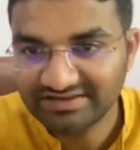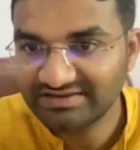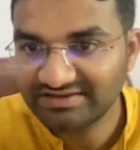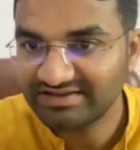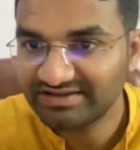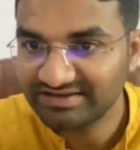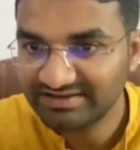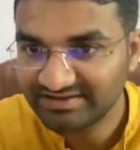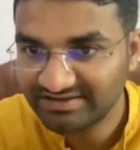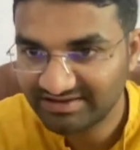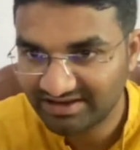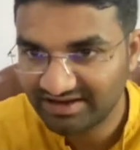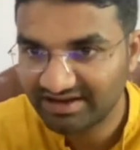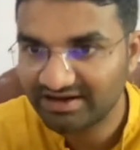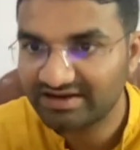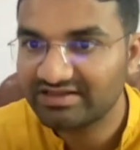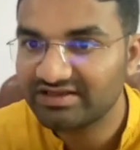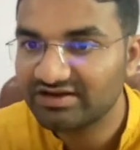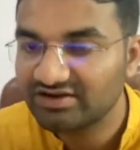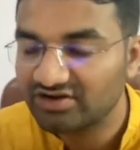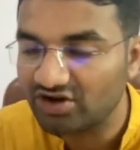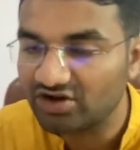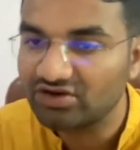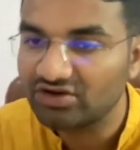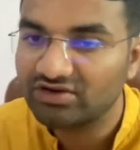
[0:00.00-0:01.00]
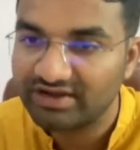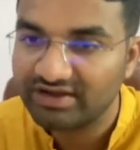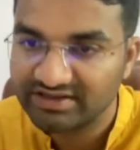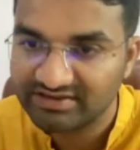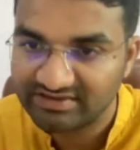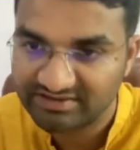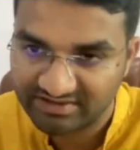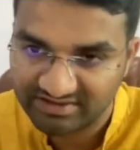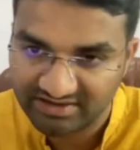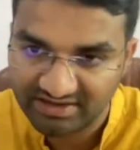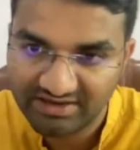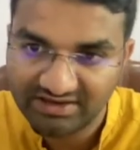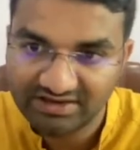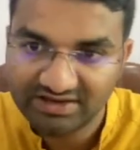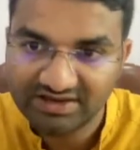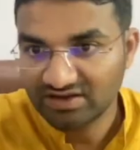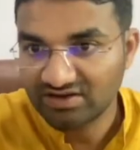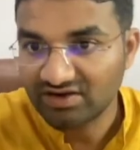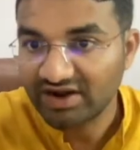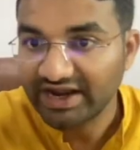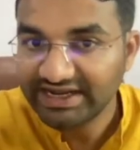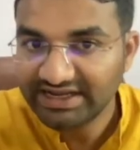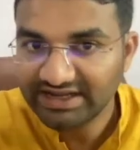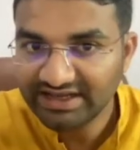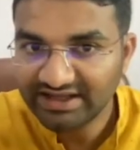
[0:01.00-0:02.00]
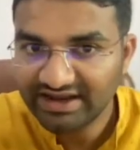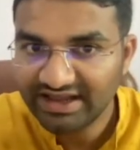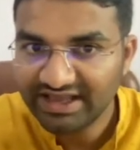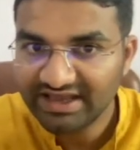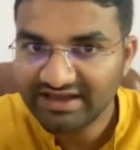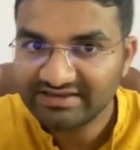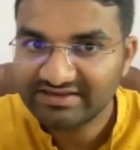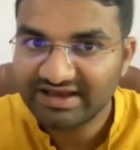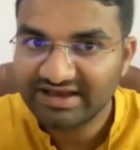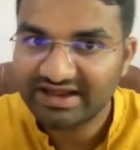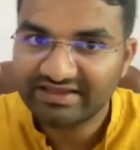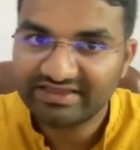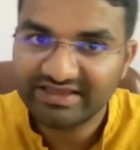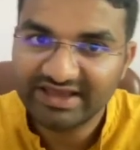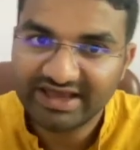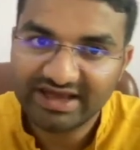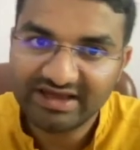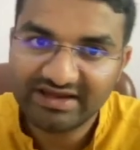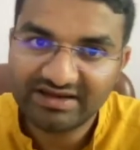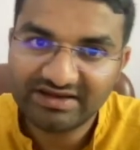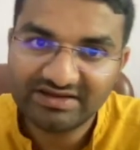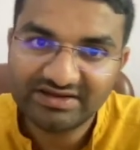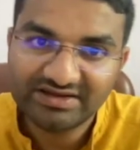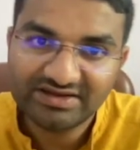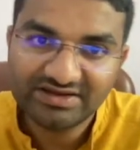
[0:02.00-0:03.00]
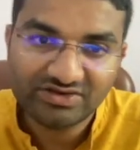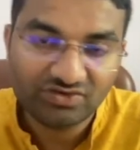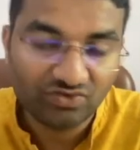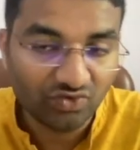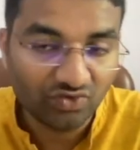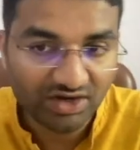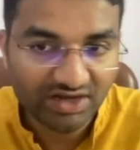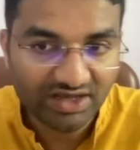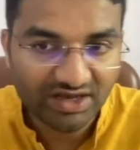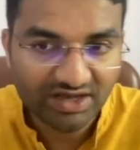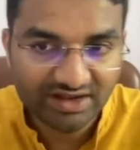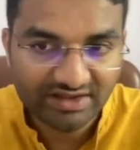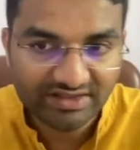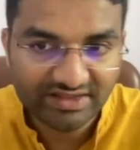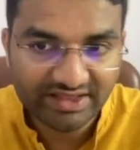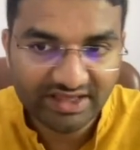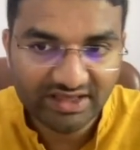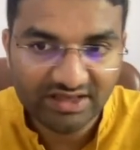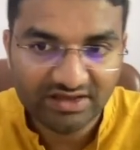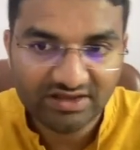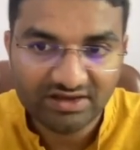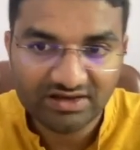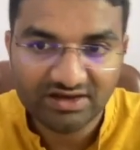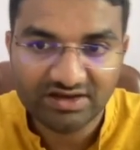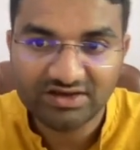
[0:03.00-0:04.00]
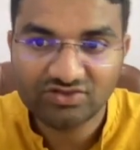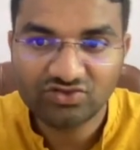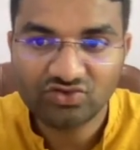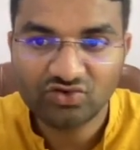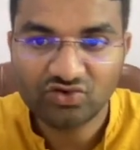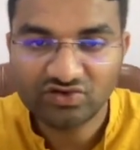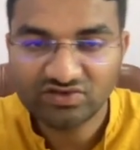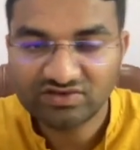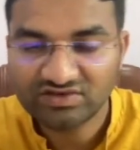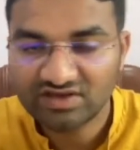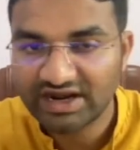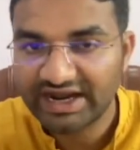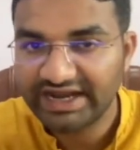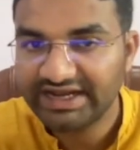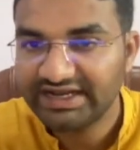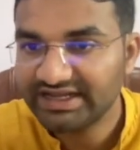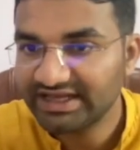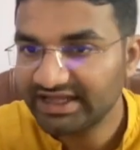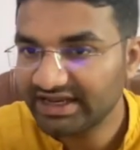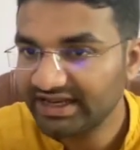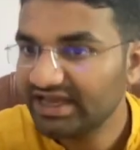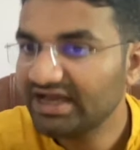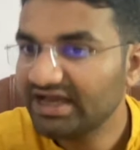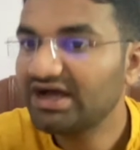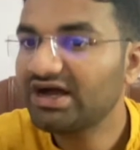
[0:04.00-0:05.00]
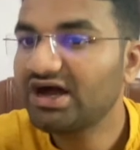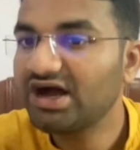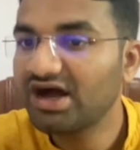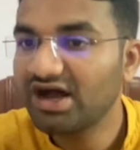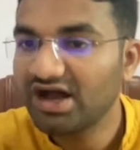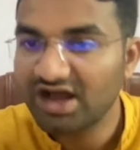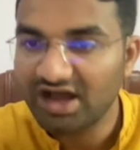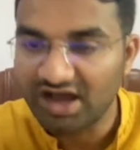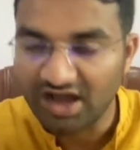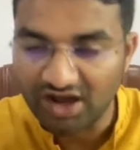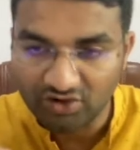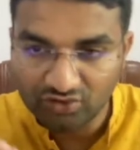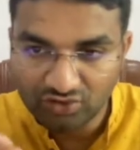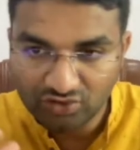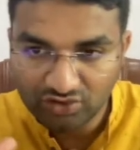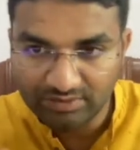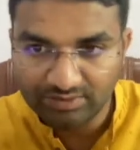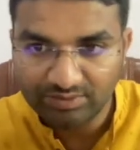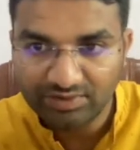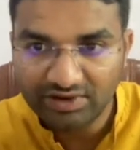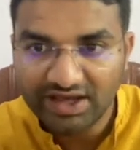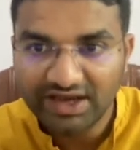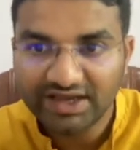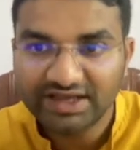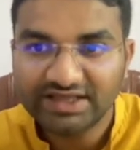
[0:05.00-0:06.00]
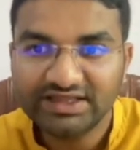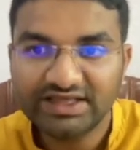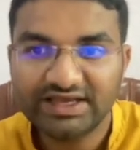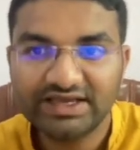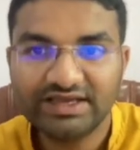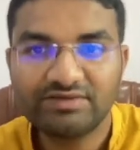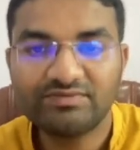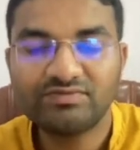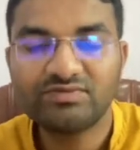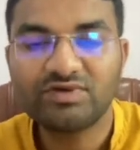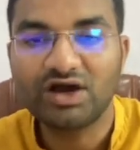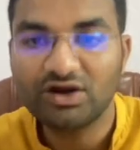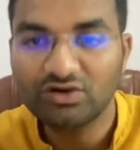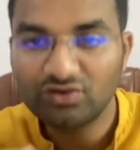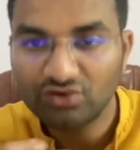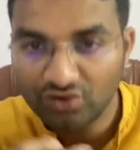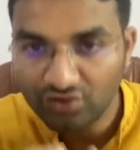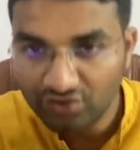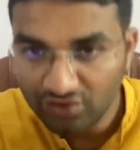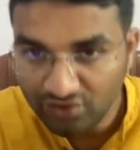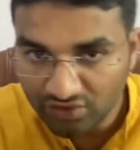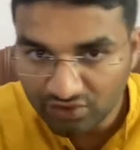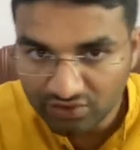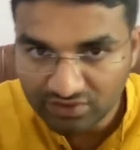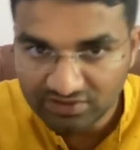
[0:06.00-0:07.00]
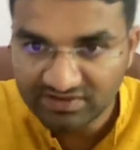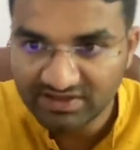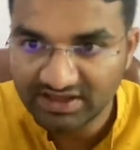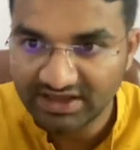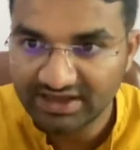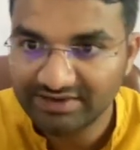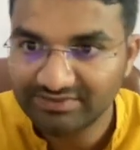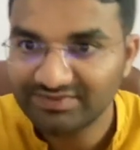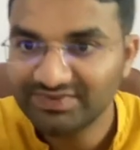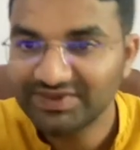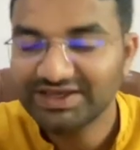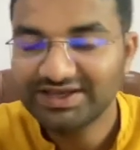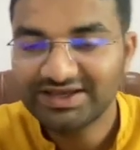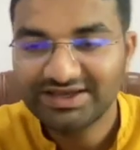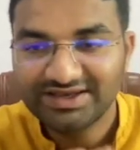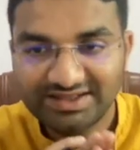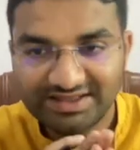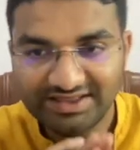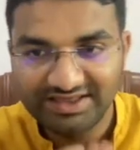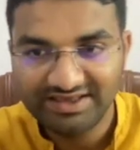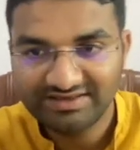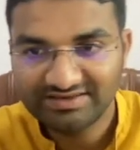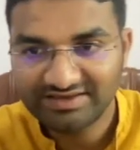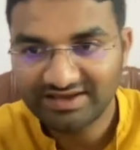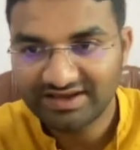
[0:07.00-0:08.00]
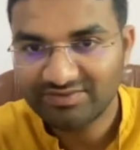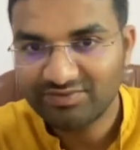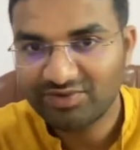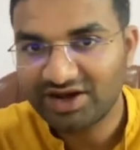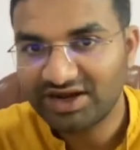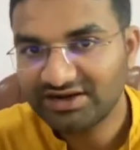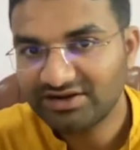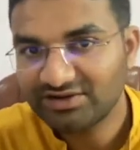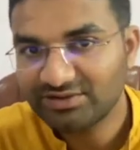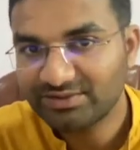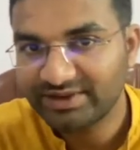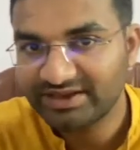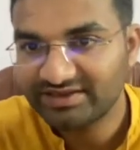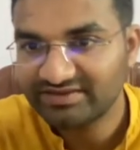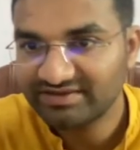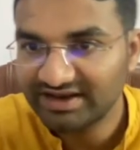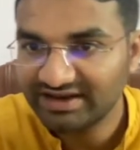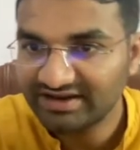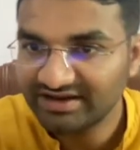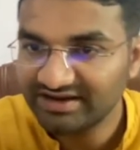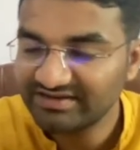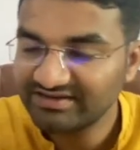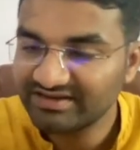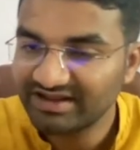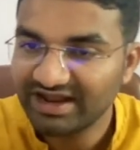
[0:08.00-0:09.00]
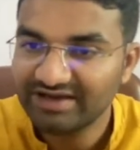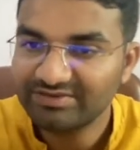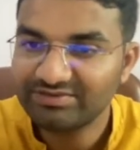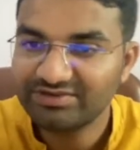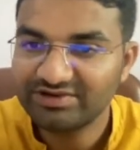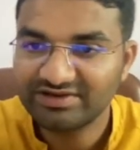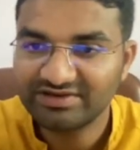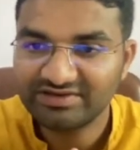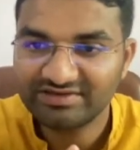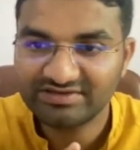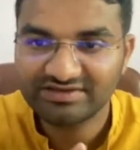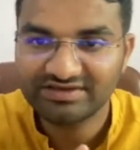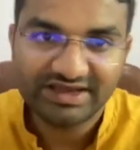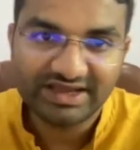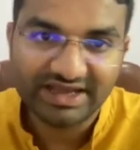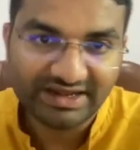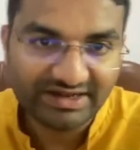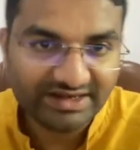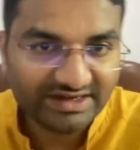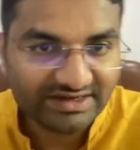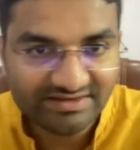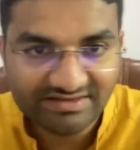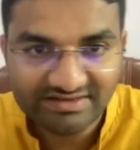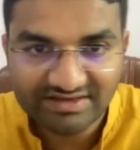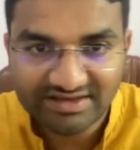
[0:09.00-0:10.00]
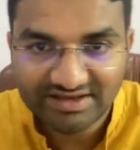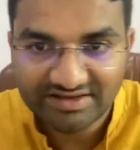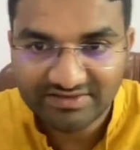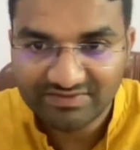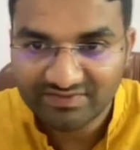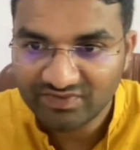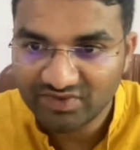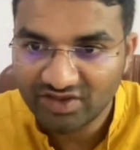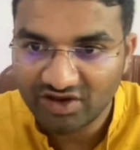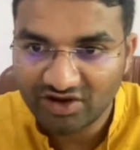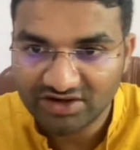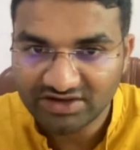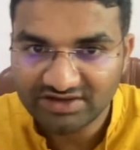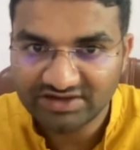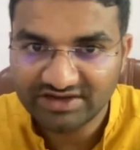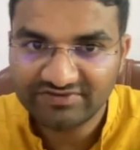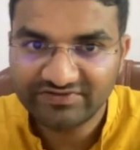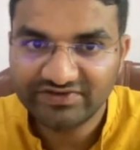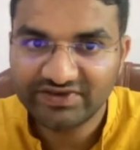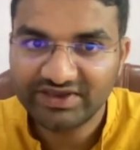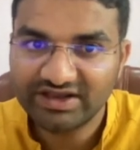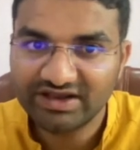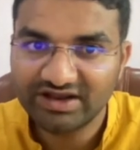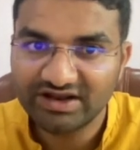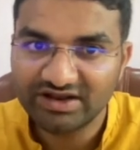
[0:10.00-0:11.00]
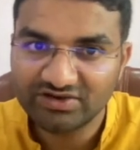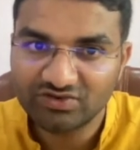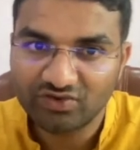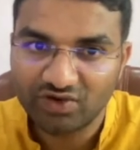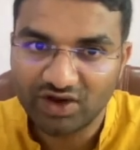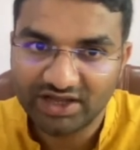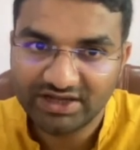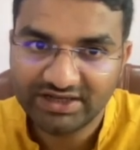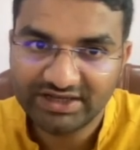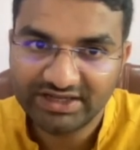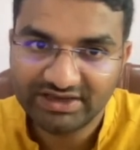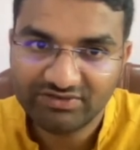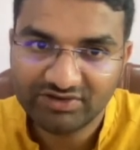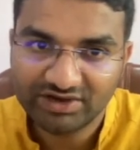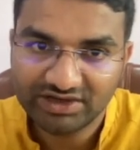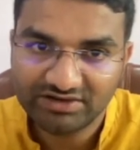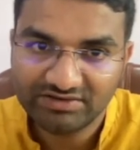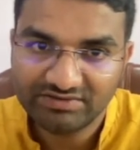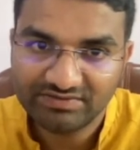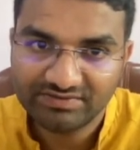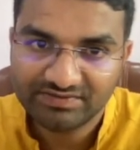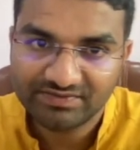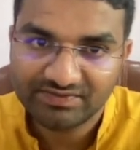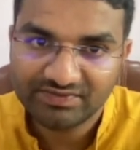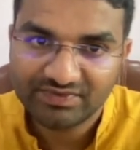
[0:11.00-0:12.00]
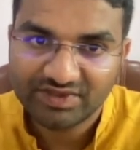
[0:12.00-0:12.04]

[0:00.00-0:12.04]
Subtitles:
These are the congruency criterias are there. What are those criteria, how to apply them, how to use them. These are part of extended syllabus, and it's a not difficult one even.